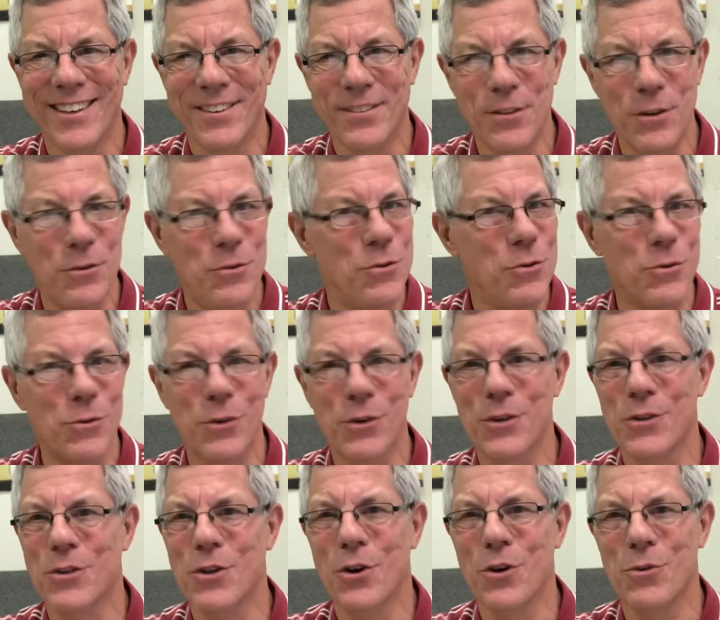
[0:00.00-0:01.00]
The door
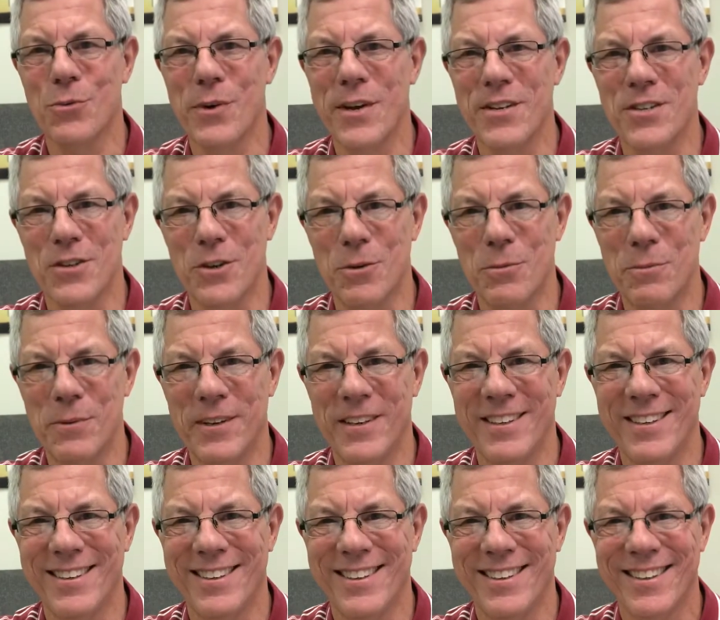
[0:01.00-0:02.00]
is always open.
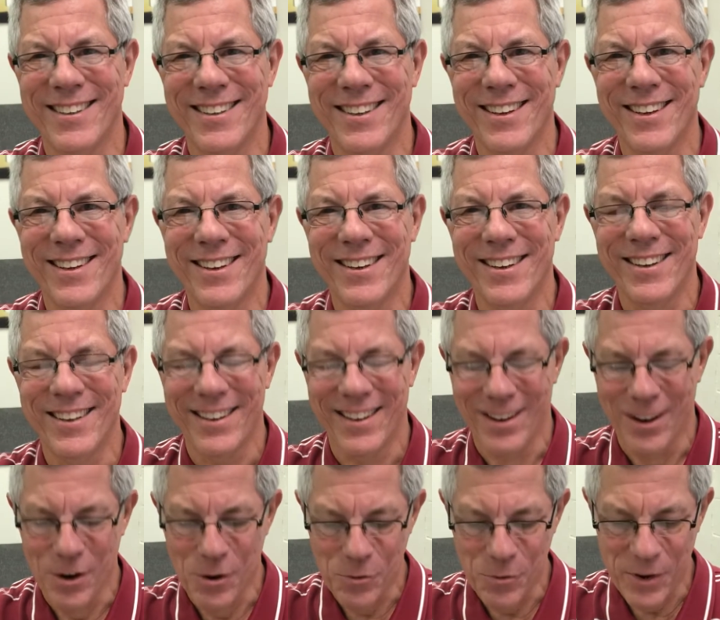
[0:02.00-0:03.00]

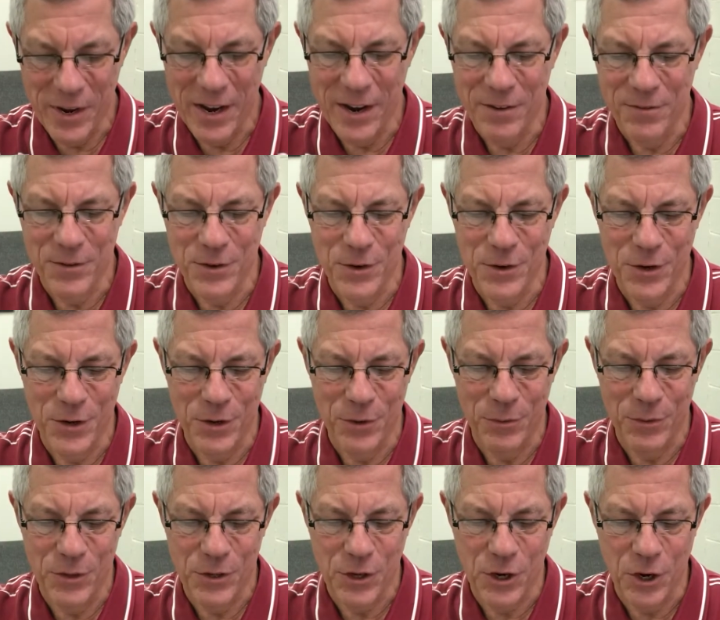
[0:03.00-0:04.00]
All we have to do
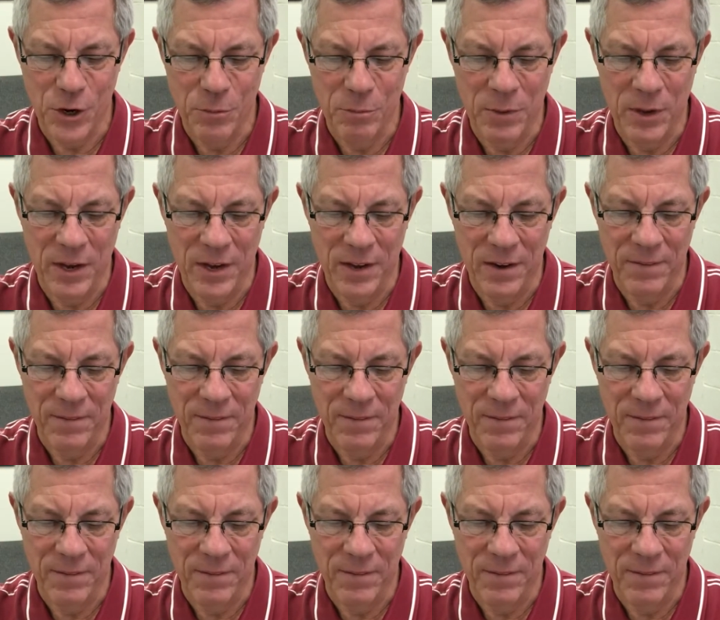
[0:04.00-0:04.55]
is come in.